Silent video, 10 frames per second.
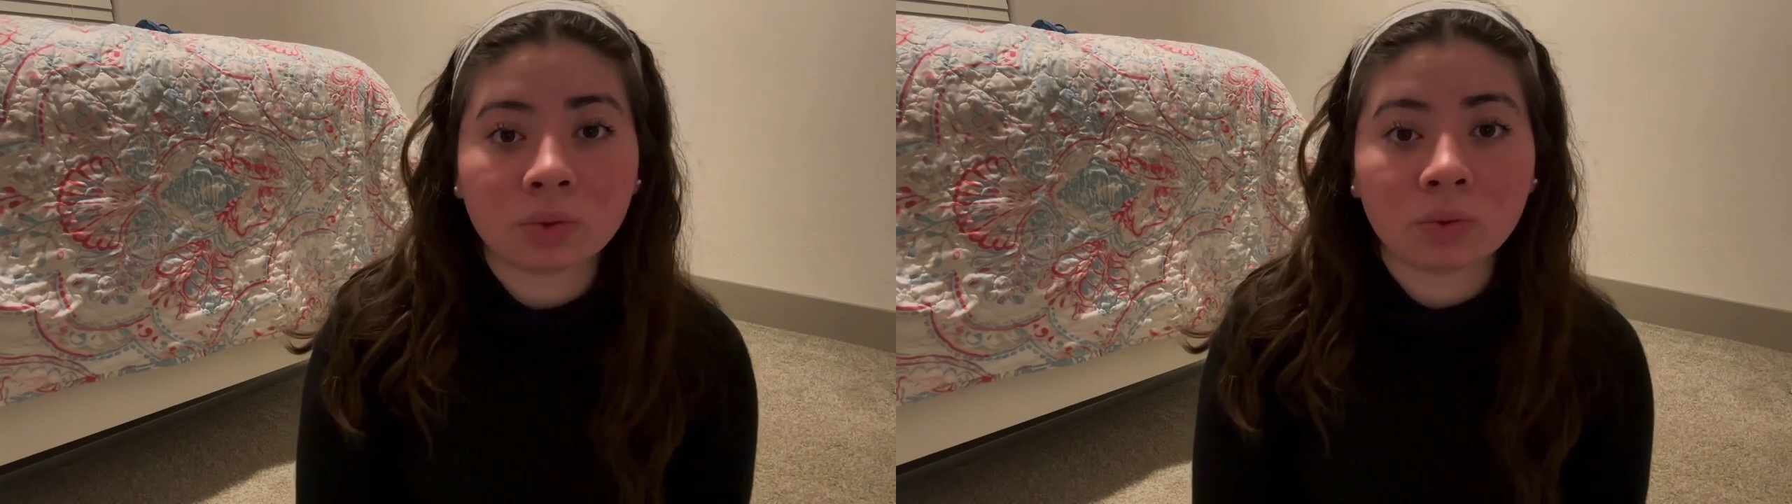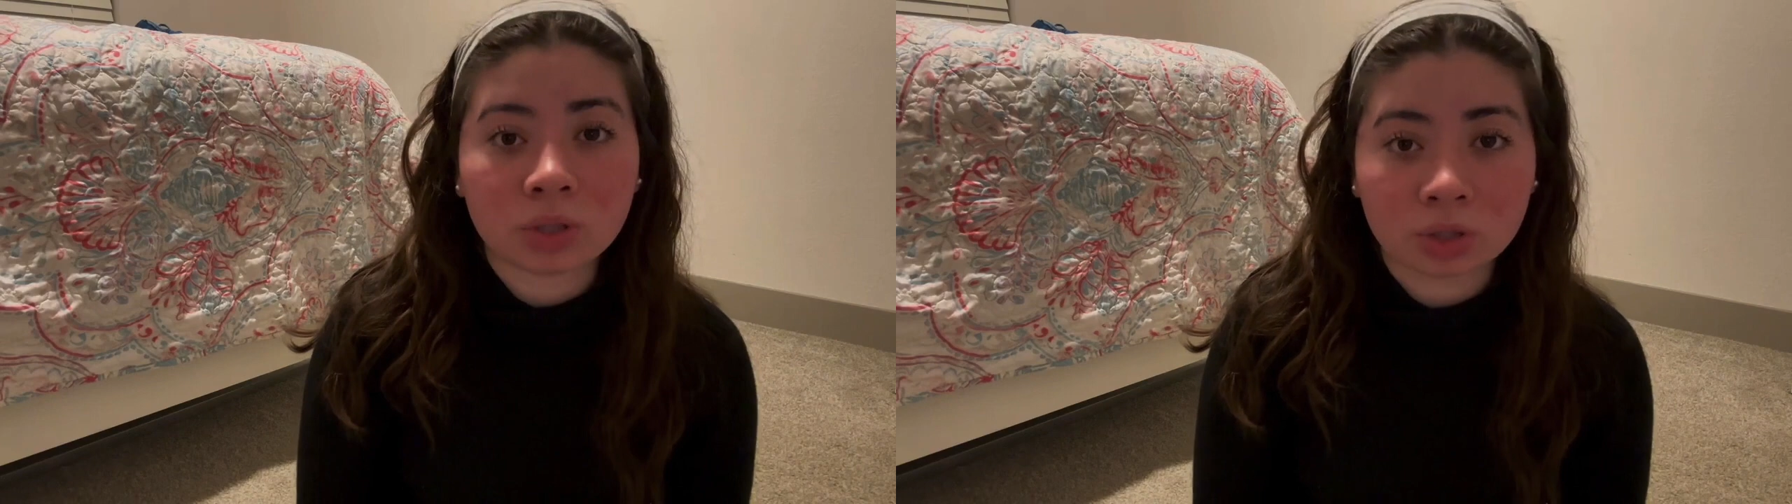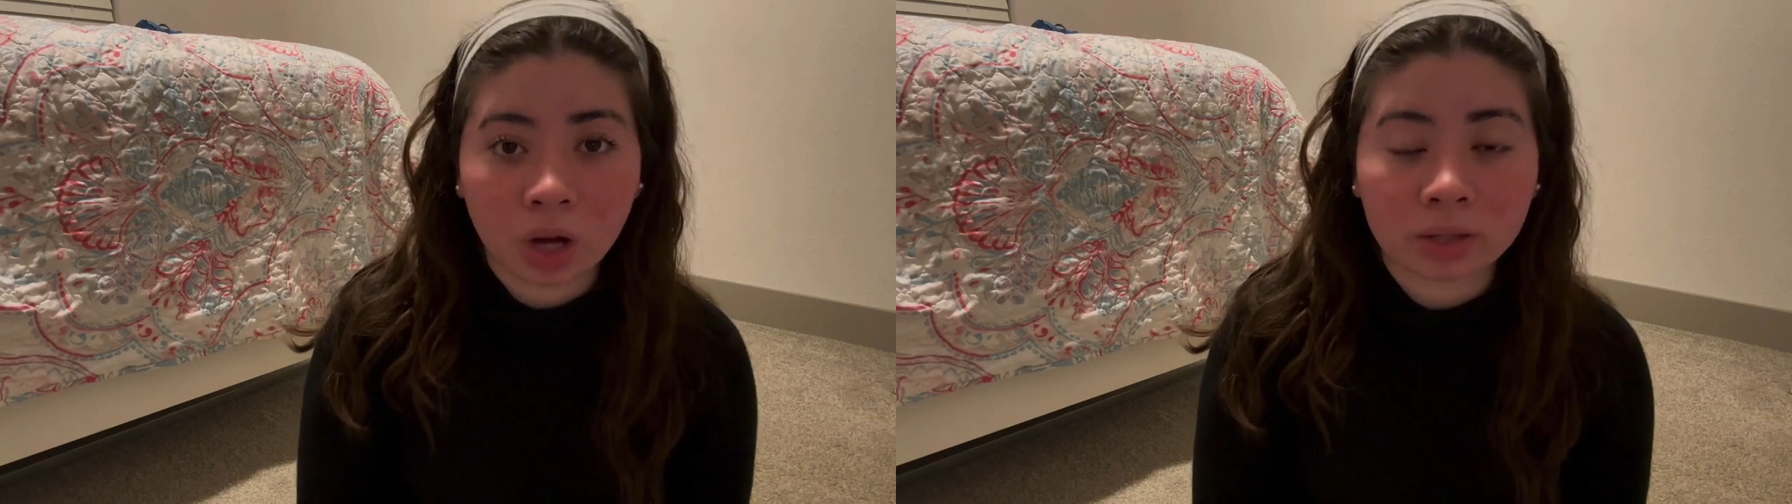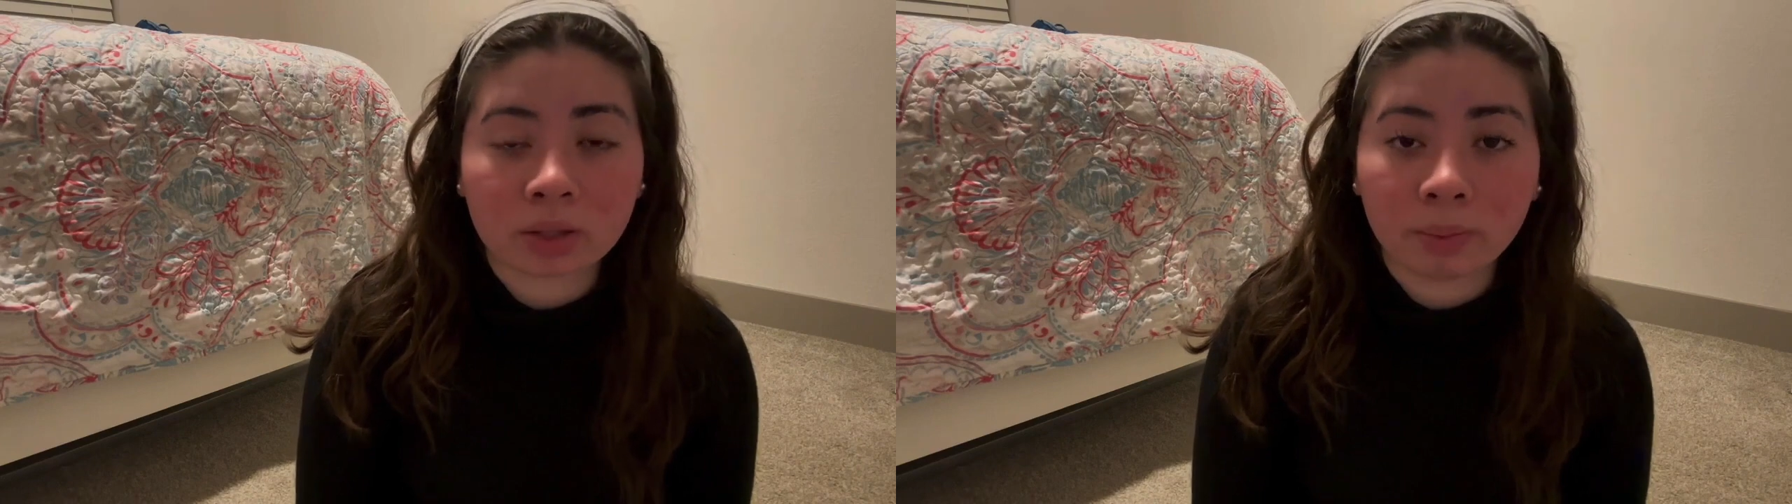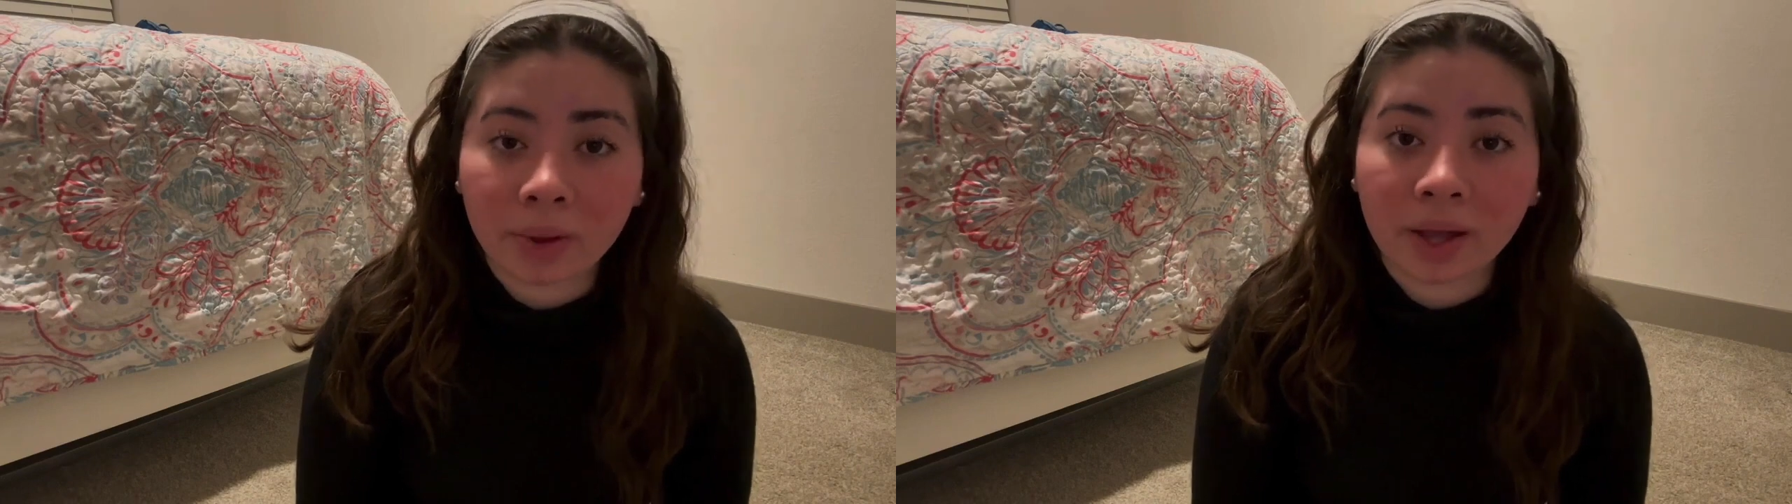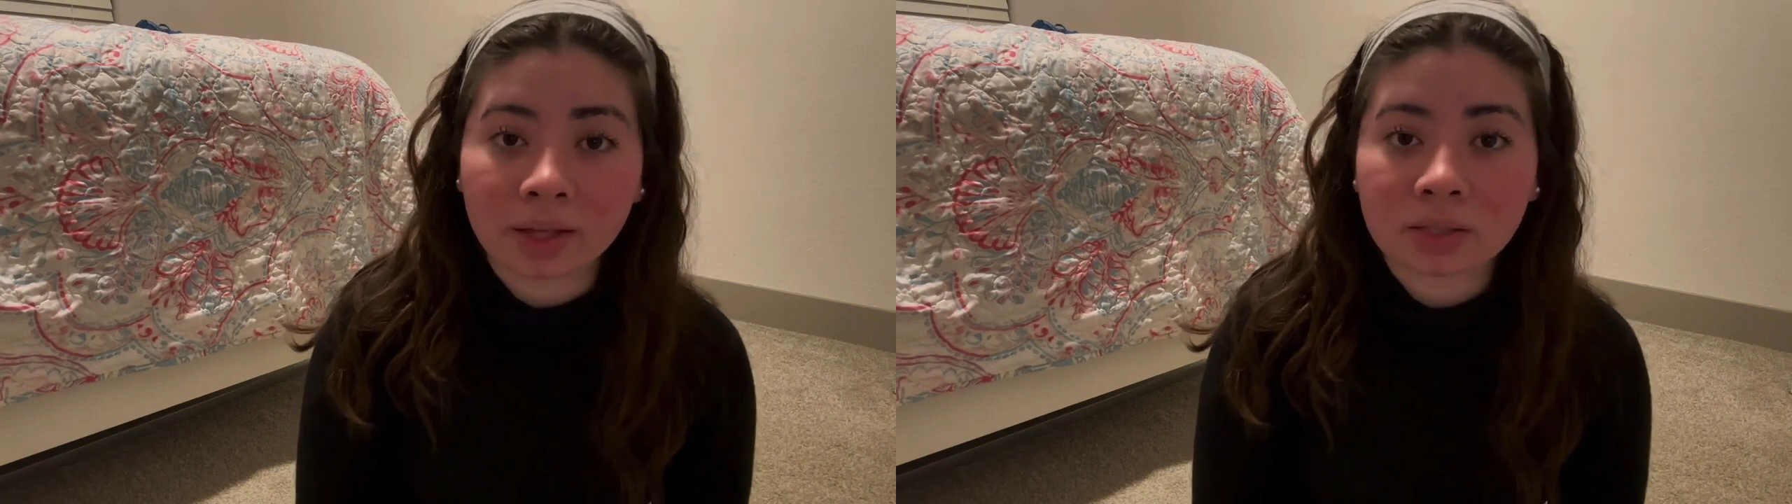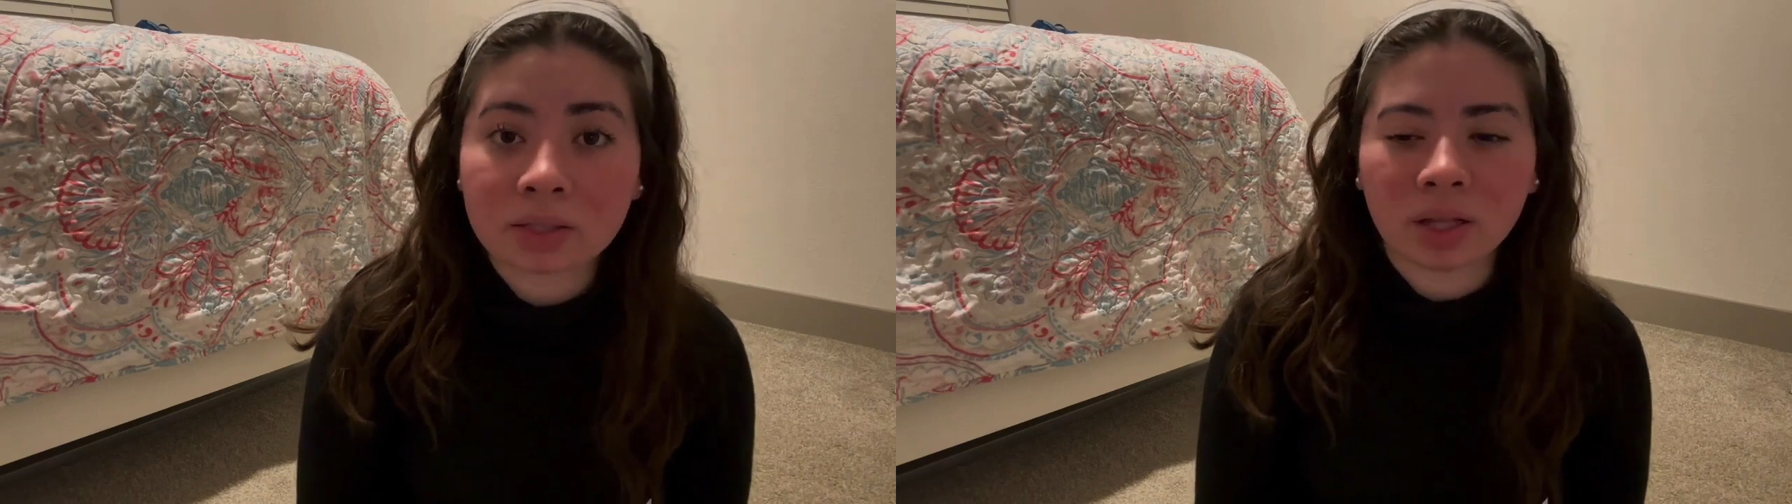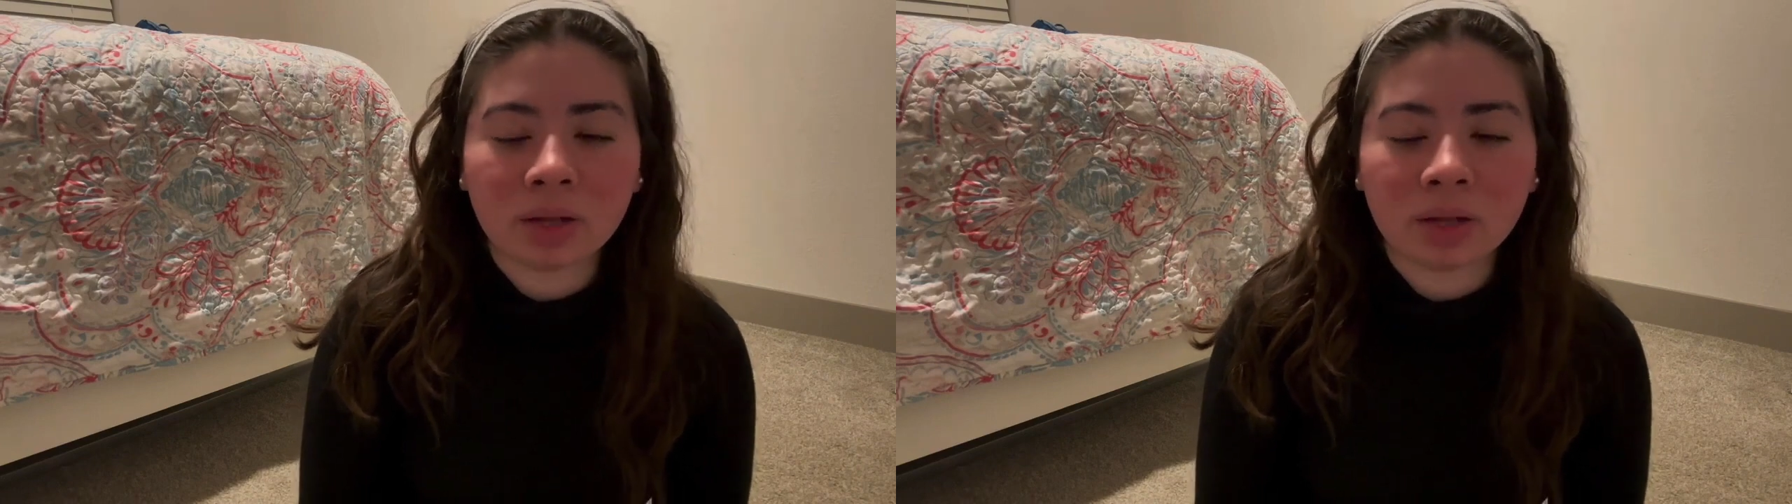was not the best.